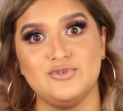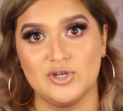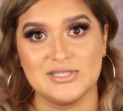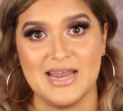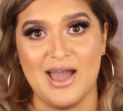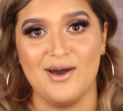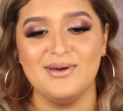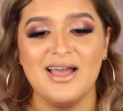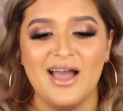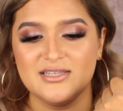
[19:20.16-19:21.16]
just
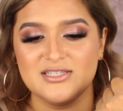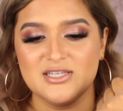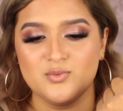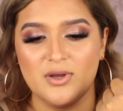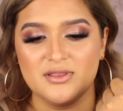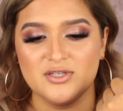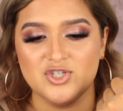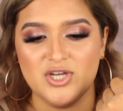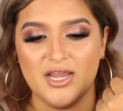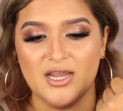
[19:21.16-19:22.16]
now. This is what the
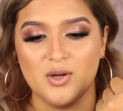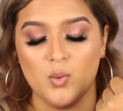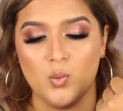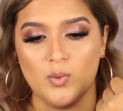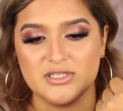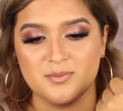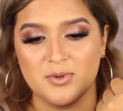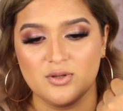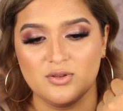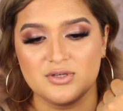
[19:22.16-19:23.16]
shade
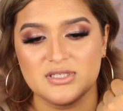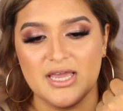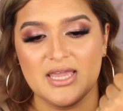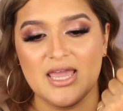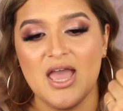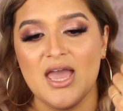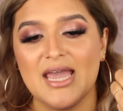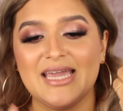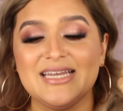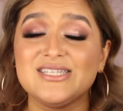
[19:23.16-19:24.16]
Whisper looks like.
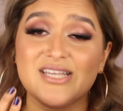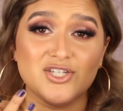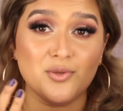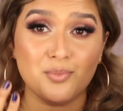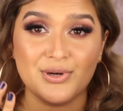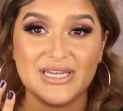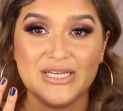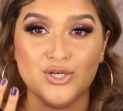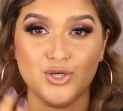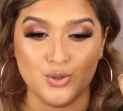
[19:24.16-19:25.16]
It is such a pretty
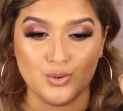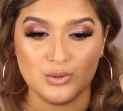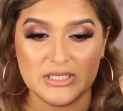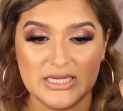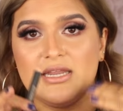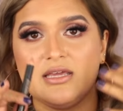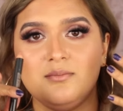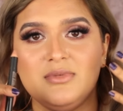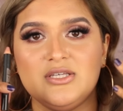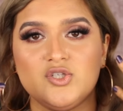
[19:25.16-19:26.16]
nude and it
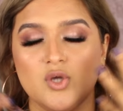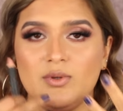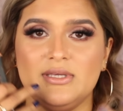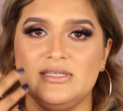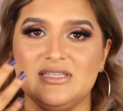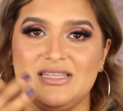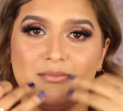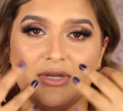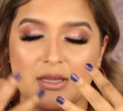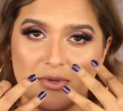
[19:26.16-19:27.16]
can be so easily
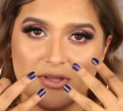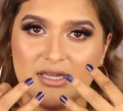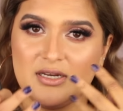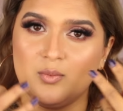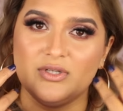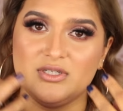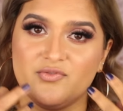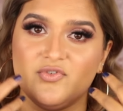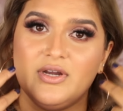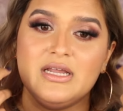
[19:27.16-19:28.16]
manipulated with
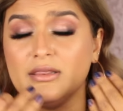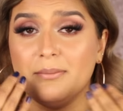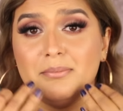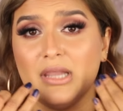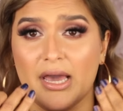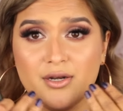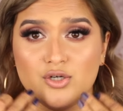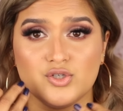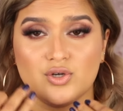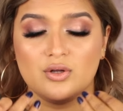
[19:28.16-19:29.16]
different lip
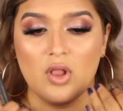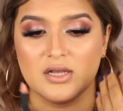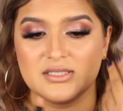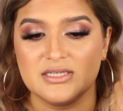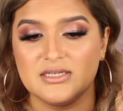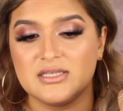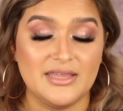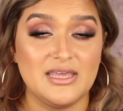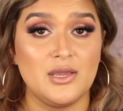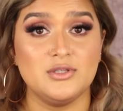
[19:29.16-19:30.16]
liners or glosses.
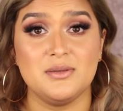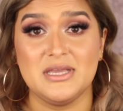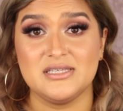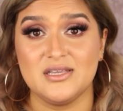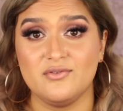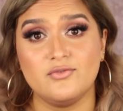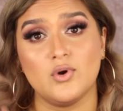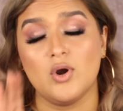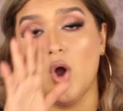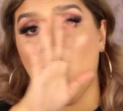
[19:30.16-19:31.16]
I think it's amazing
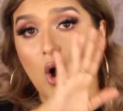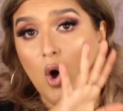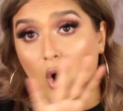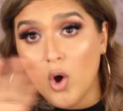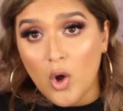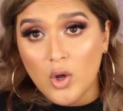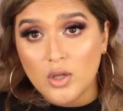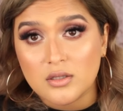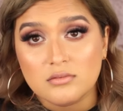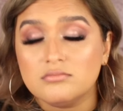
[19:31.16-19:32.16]
for
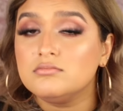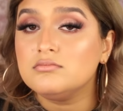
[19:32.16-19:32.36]
all